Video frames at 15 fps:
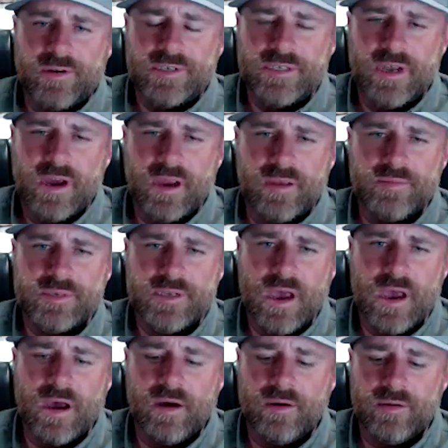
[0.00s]
there's times
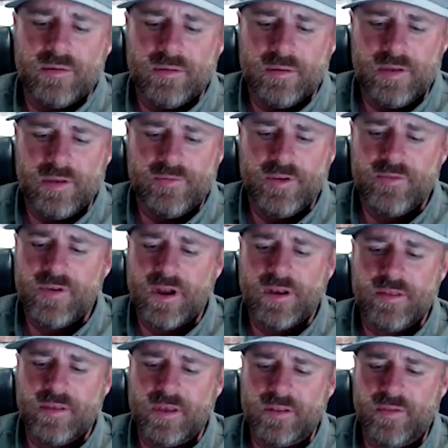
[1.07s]
now, if you've got
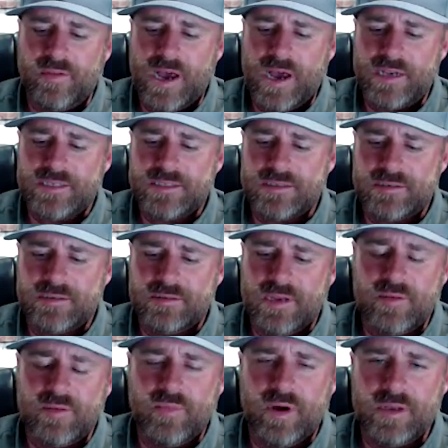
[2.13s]
anything in the last
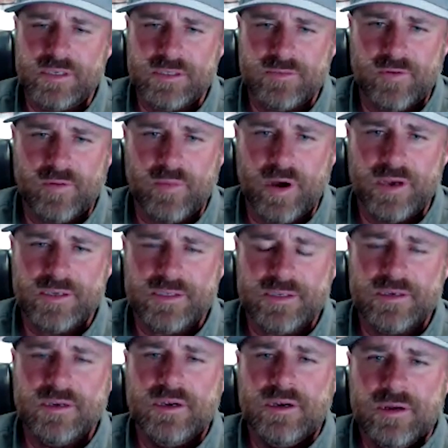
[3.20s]
8 months from
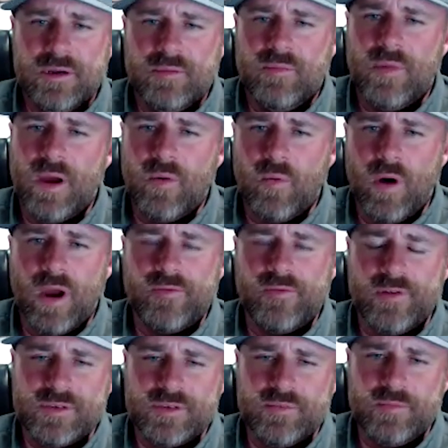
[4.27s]
us, my
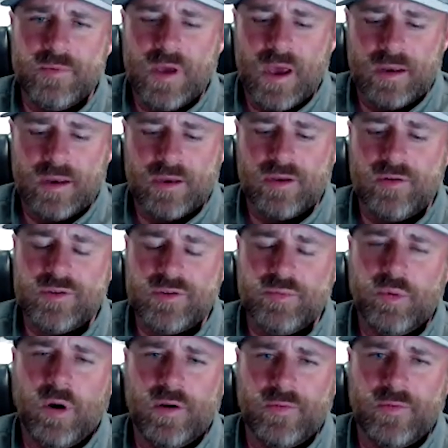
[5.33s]
wife has had a huge
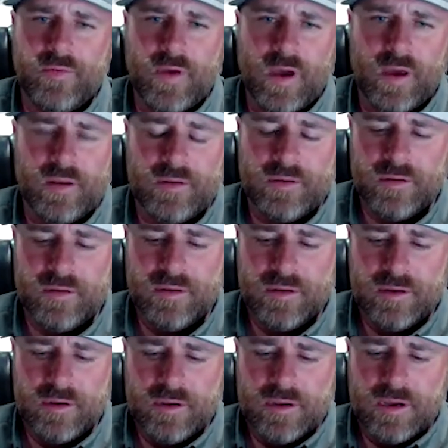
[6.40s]
part of that.
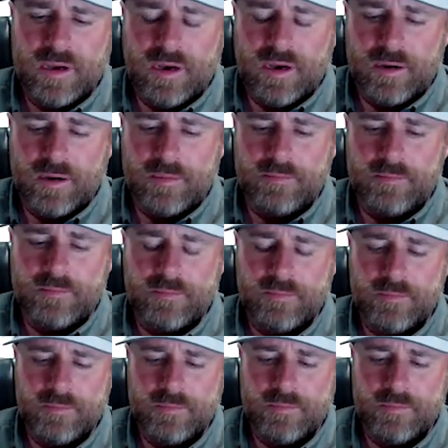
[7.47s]
Um,